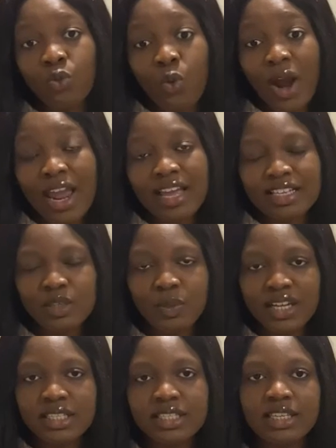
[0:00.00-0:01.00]
quite
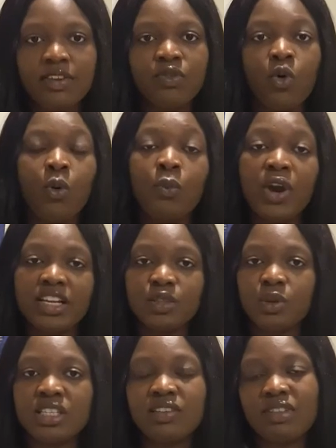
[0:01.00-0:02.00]
expensive or more
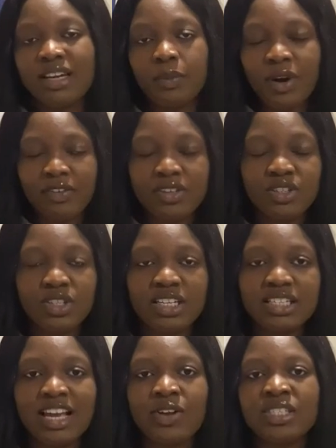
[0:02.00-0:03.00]
expensive than private
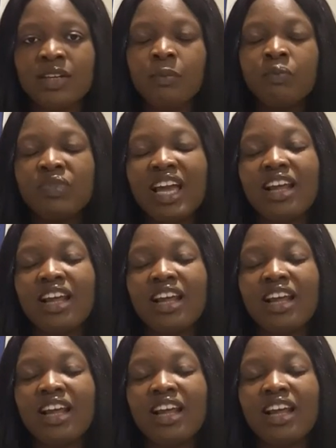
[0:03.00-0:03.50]
student housing.